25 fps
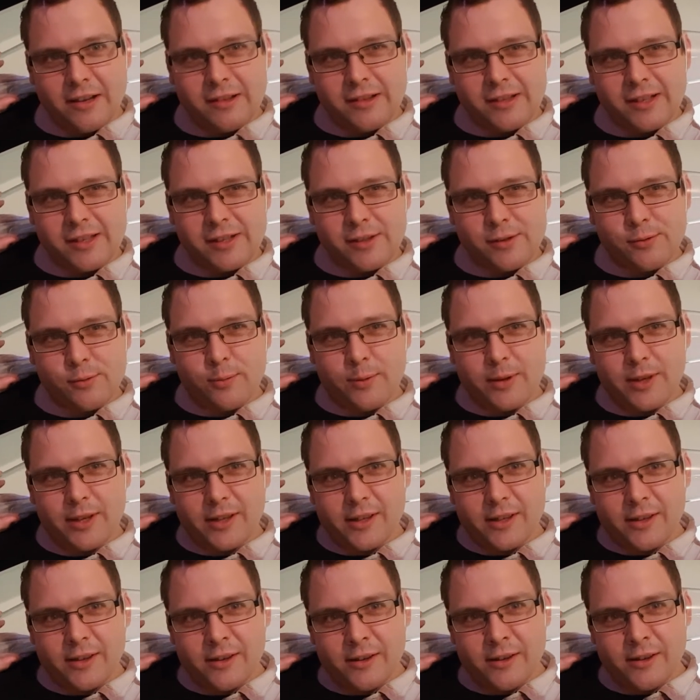This is
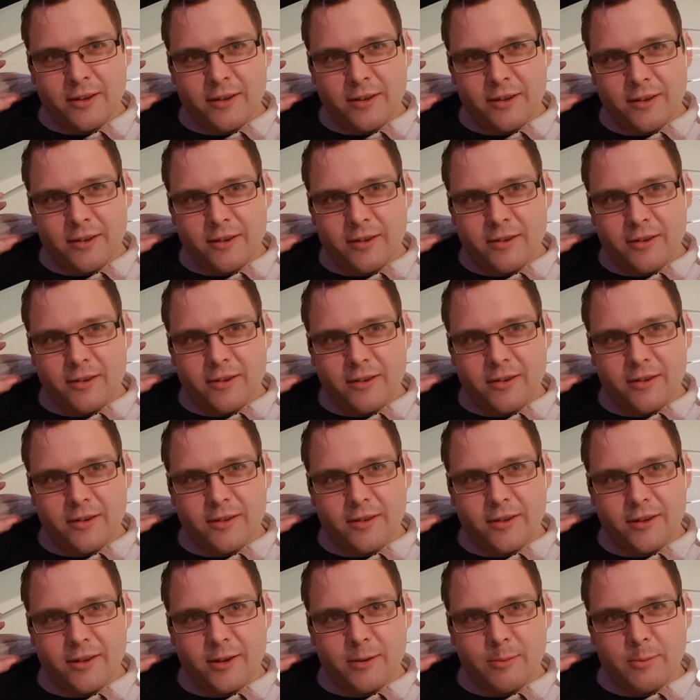weird.
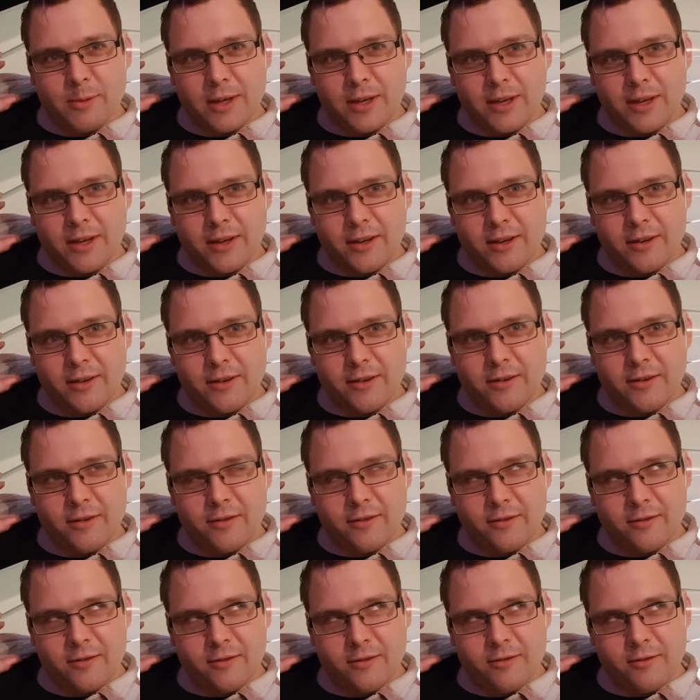I'm like
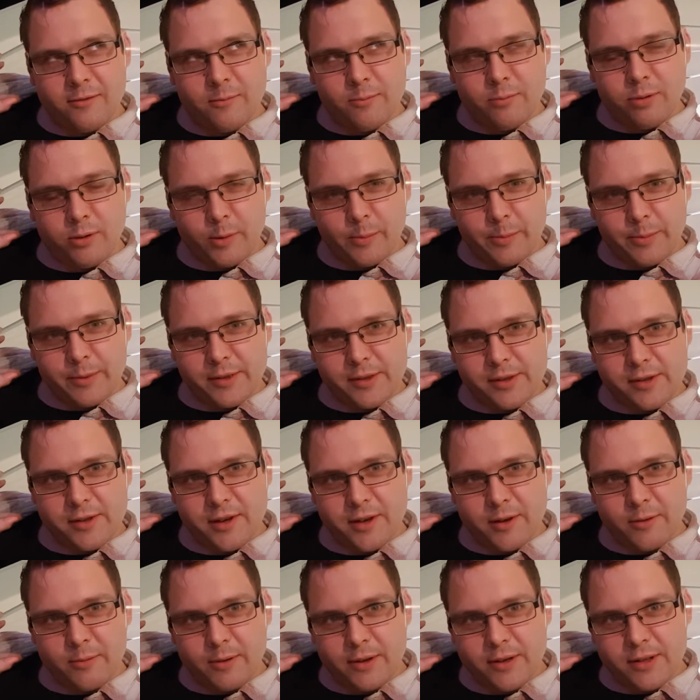proper
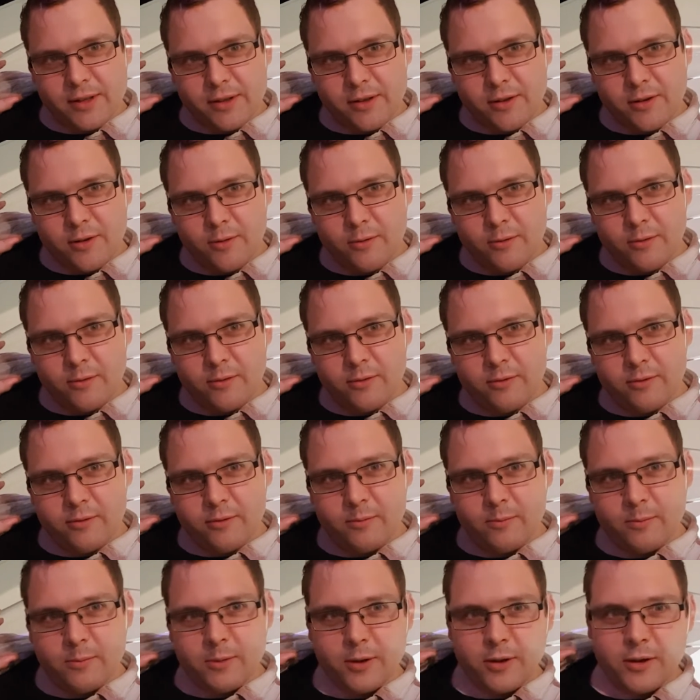sideways and all.
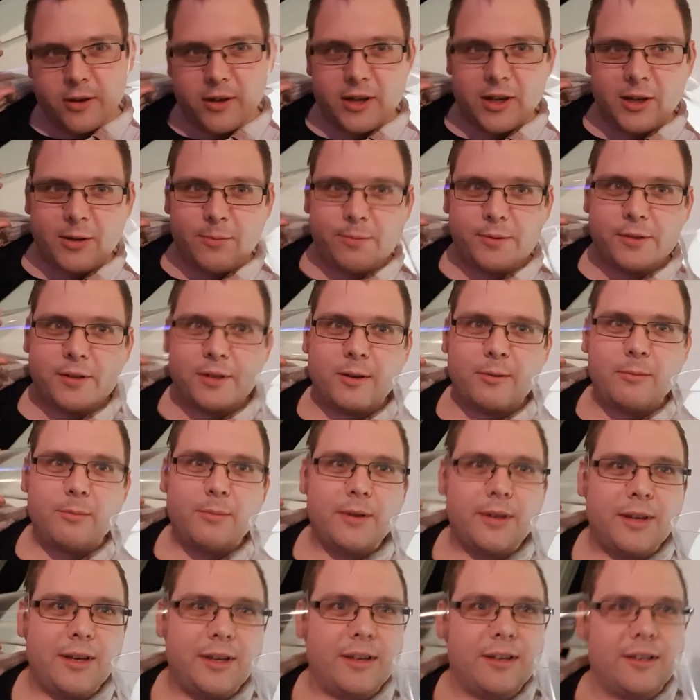Got cups on
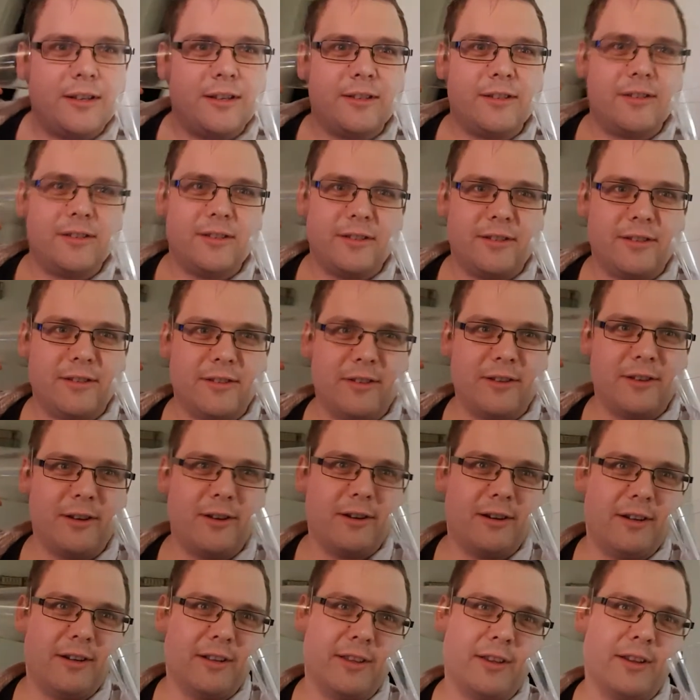my ears. No,
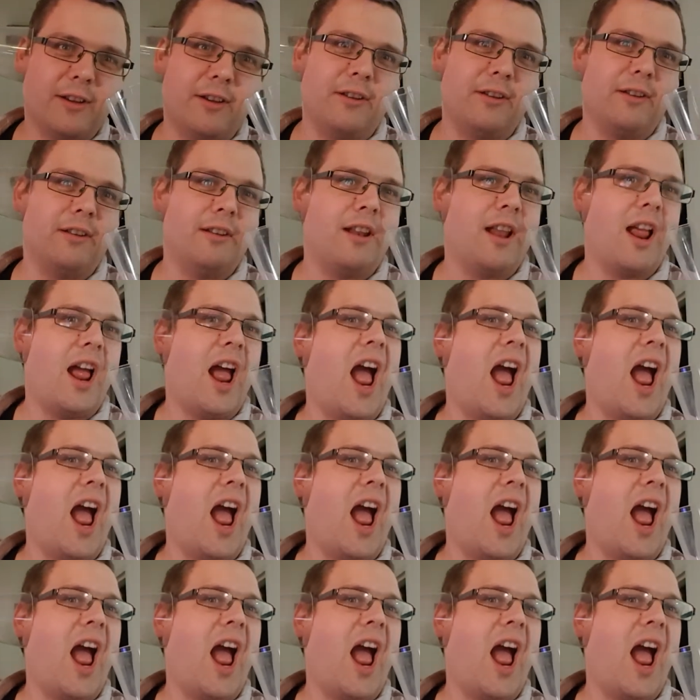I don't.